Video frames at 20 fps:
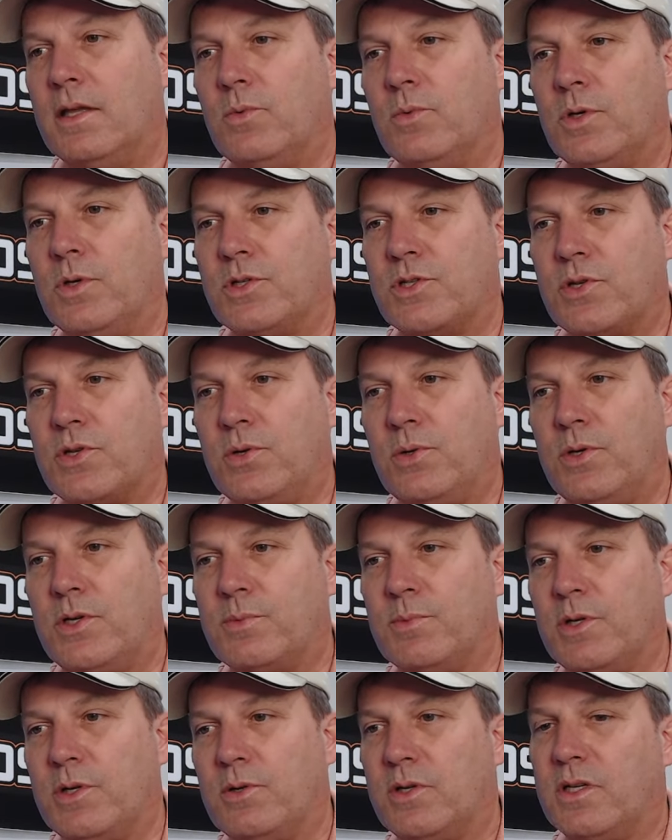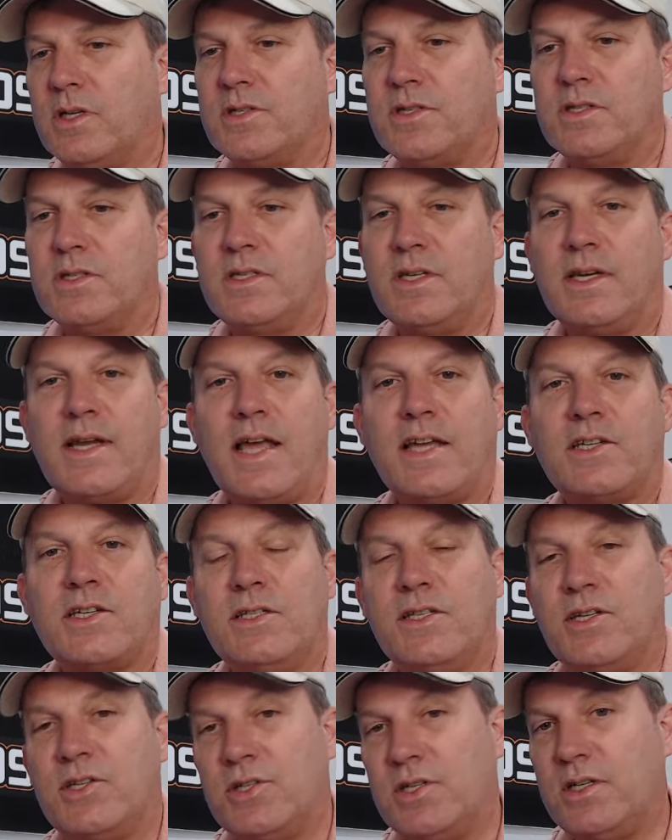What storage mode is it
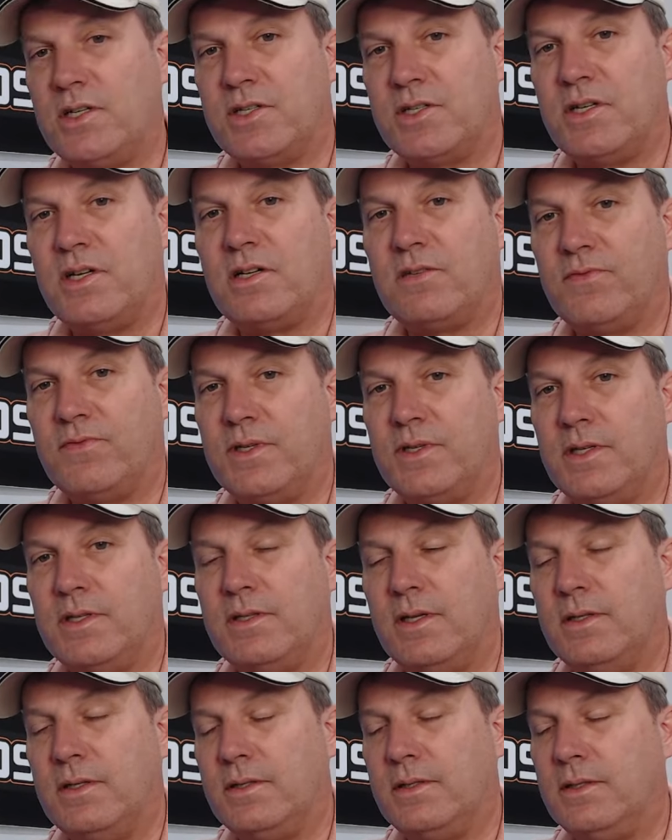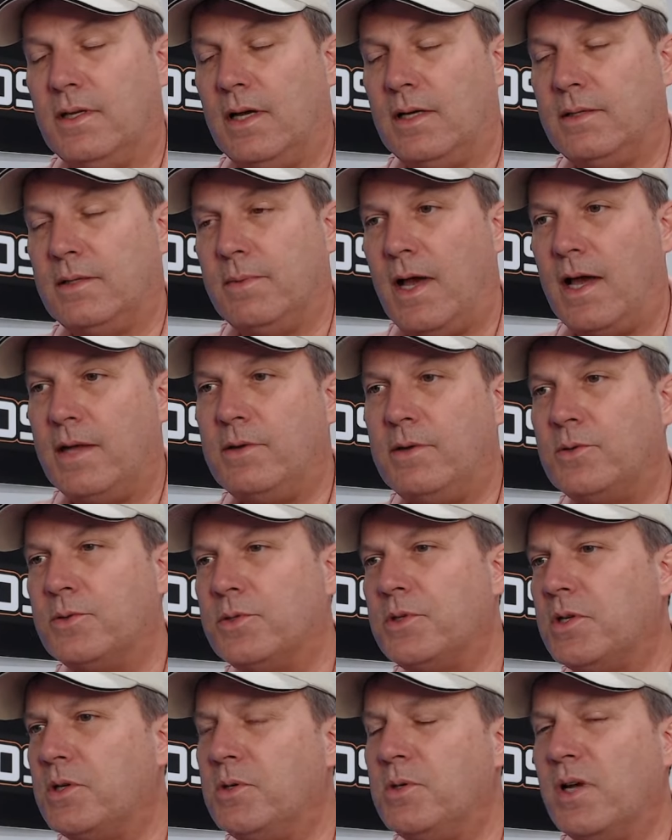actually shuts off, and it I
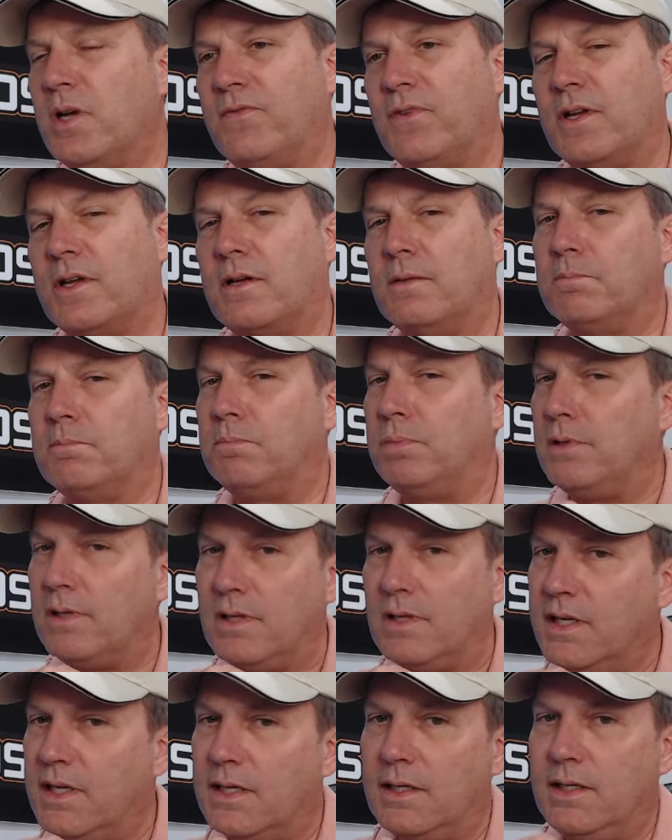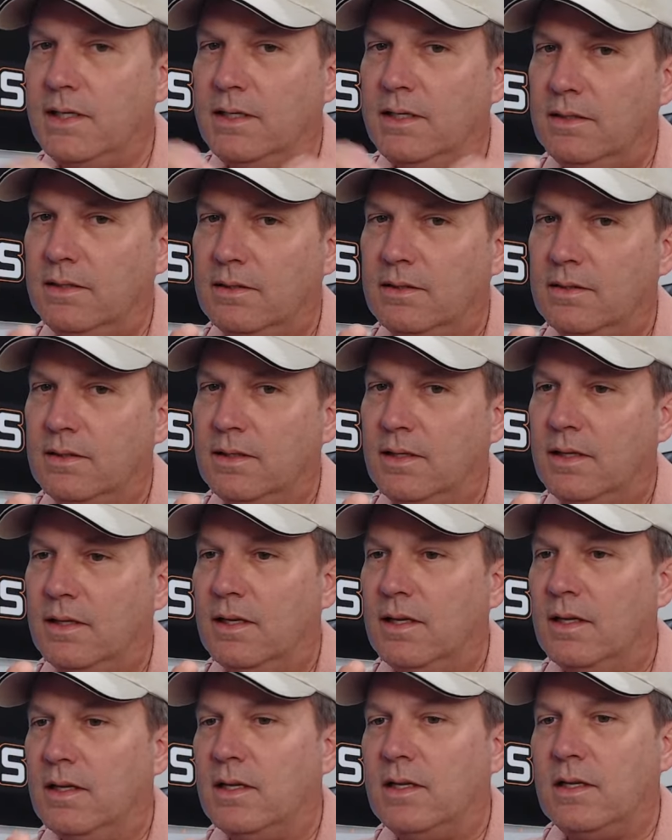don't know if it completely
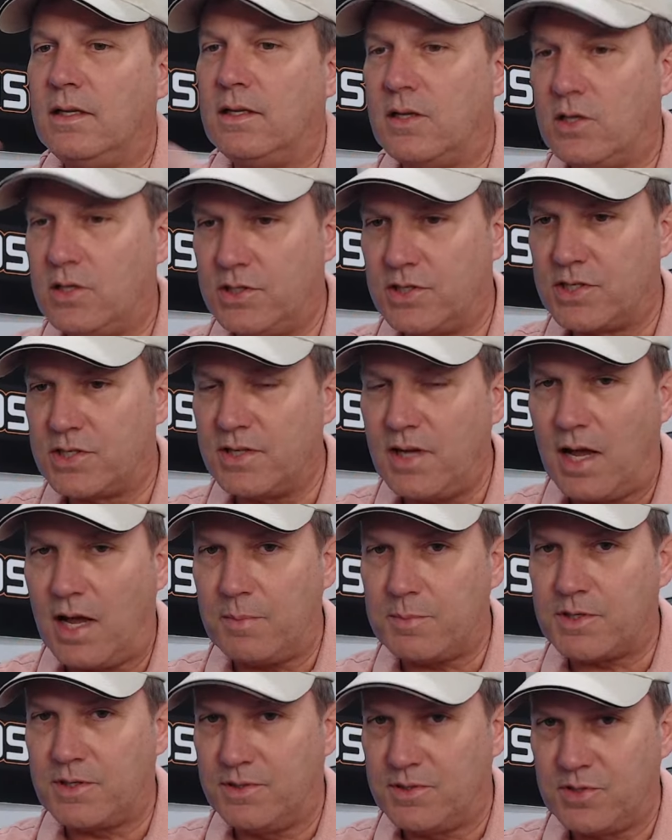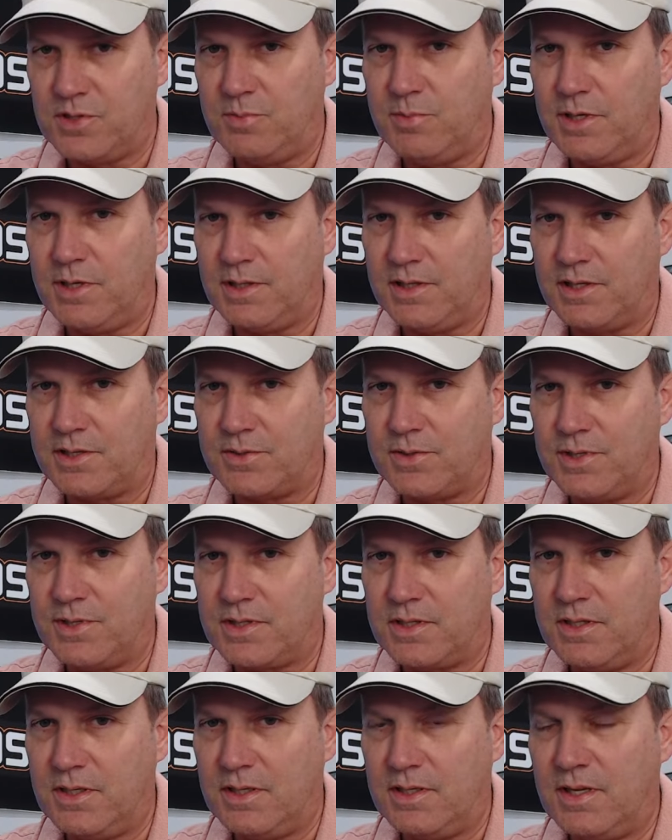stops consuming
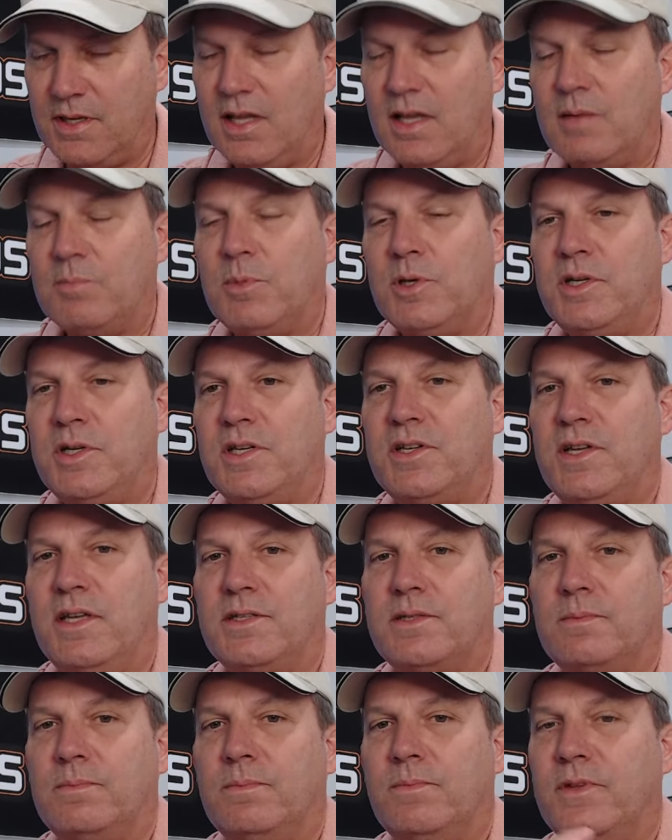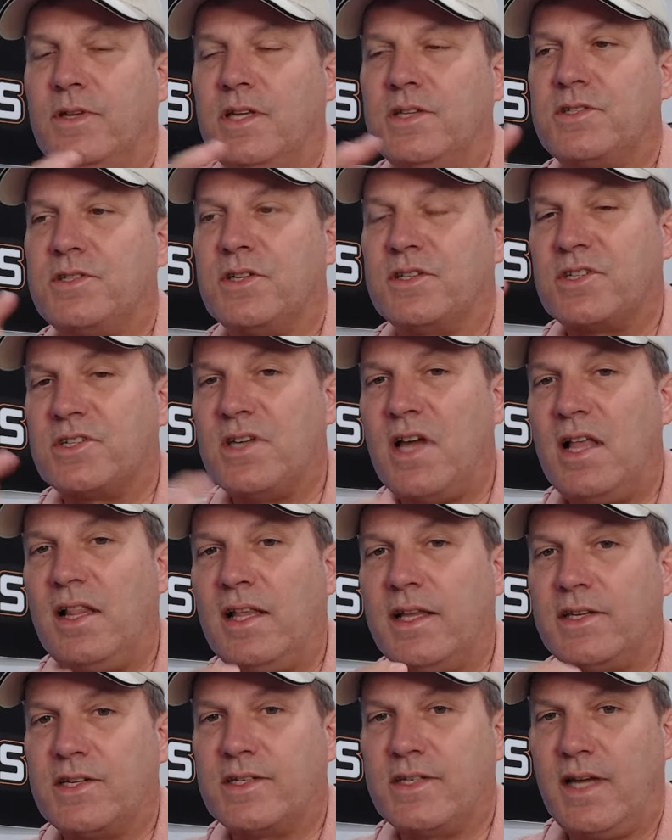electricity, but it's a
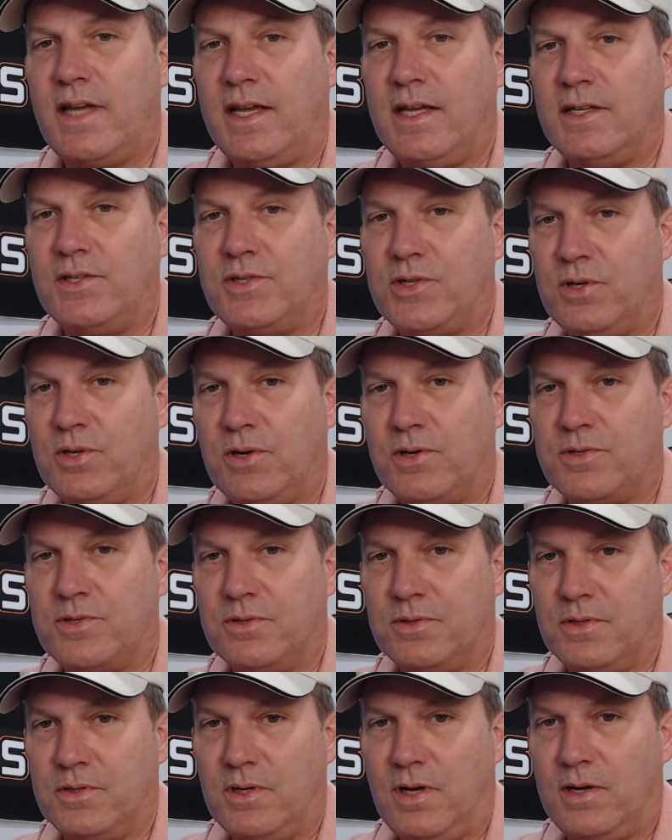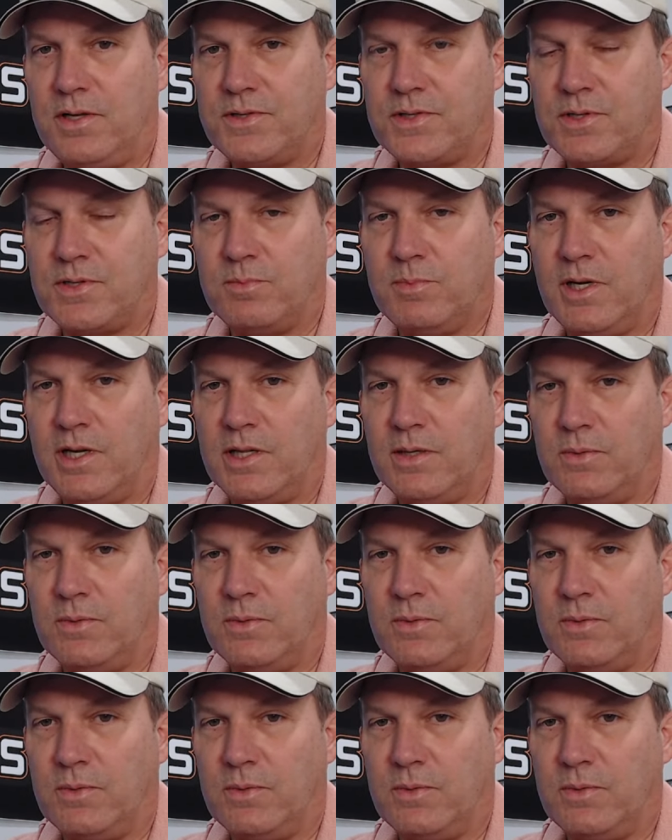solid state charger also, by the